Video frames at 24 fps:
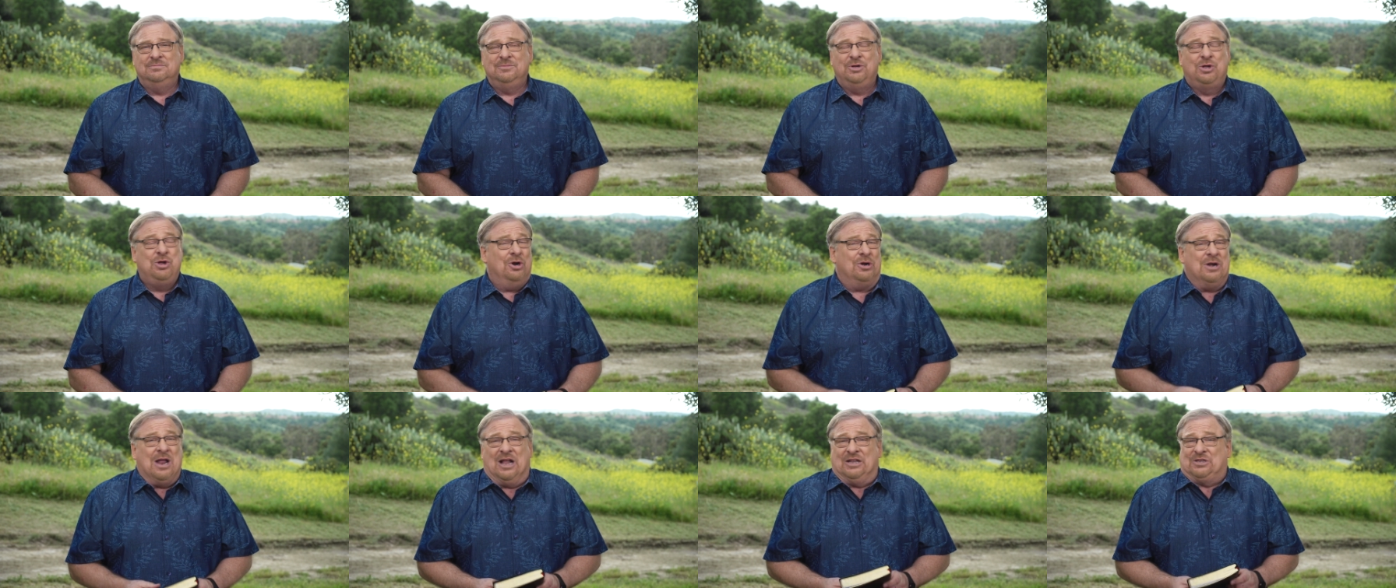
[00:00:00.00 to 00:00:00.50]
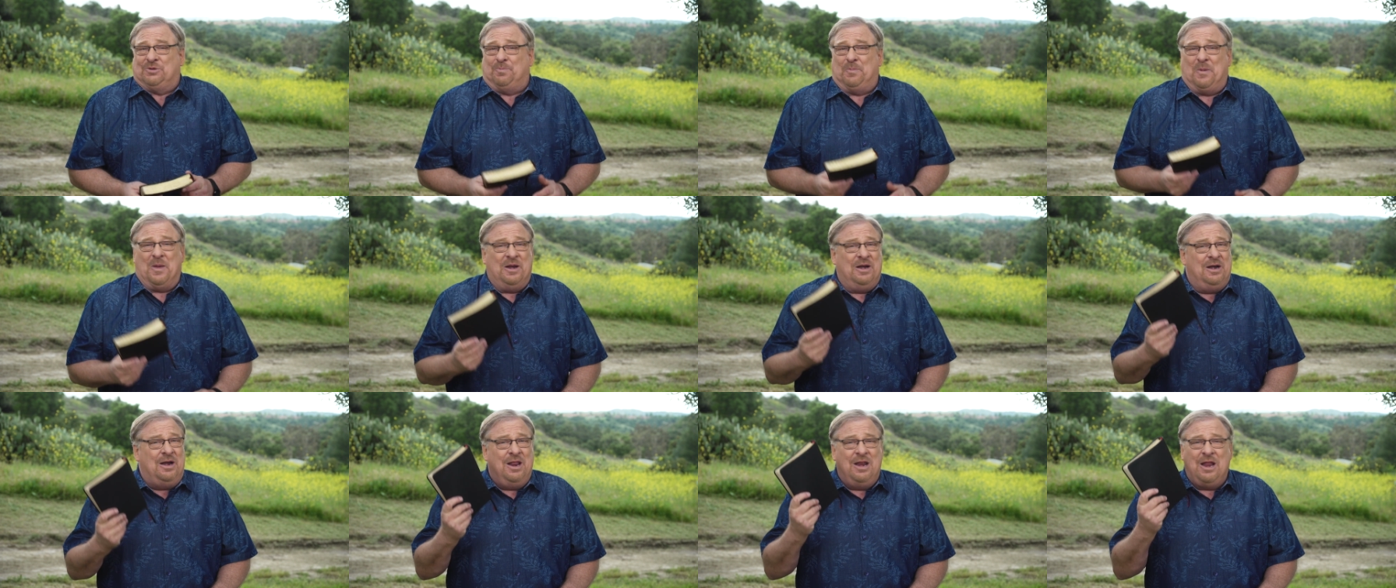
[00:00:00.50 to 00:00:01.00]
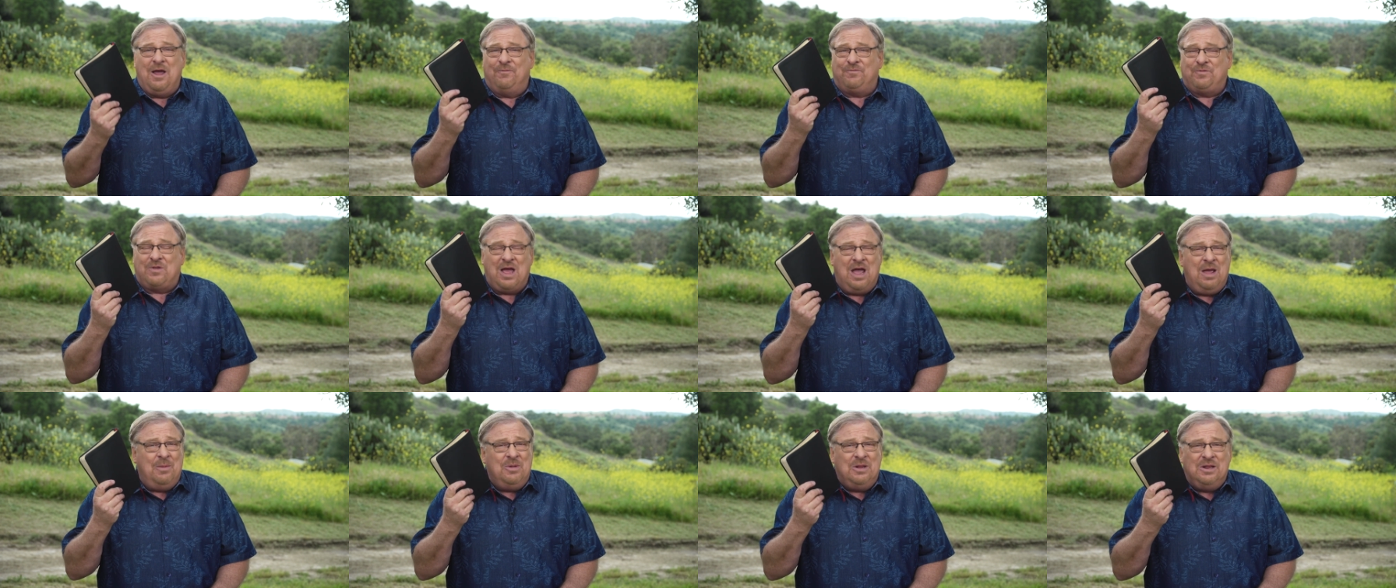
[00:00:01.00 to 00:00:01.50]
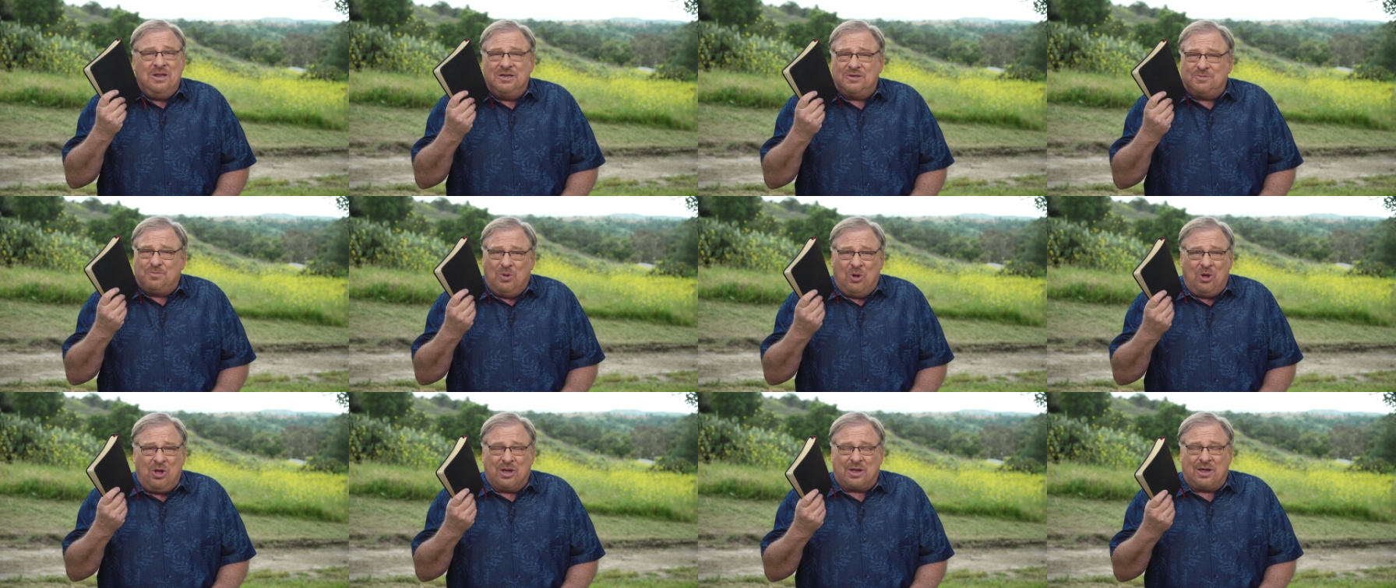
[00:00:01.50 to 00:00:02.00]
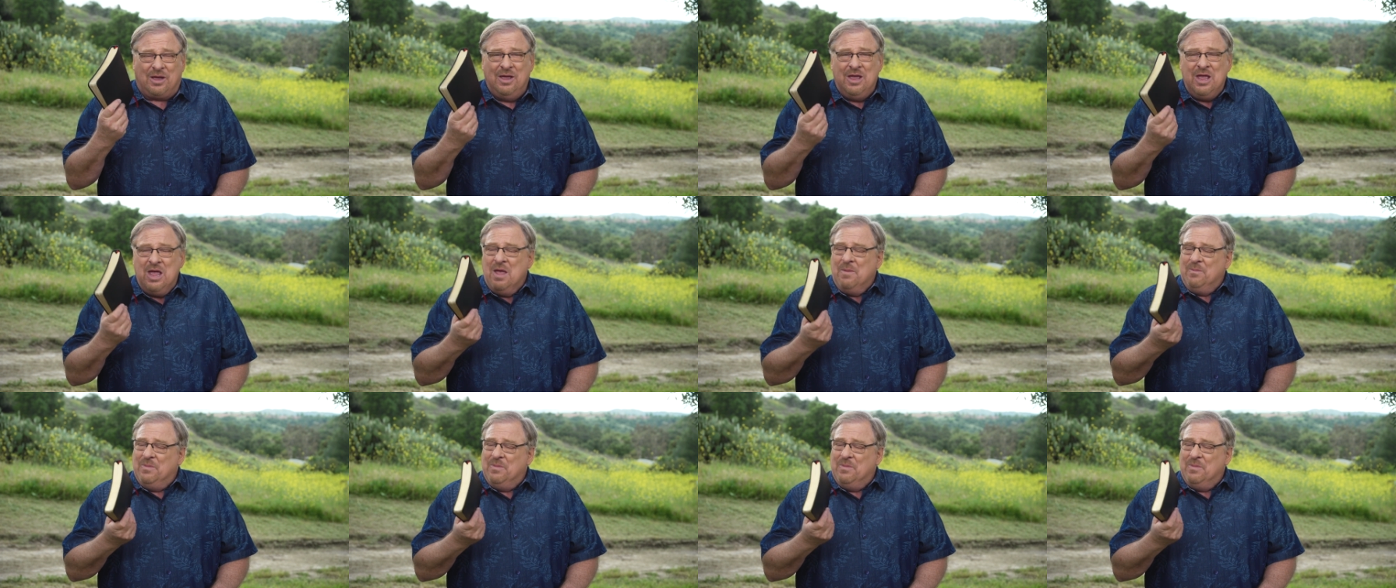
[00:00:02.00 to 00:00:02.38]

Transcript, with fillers: you're not spending enough time in this book,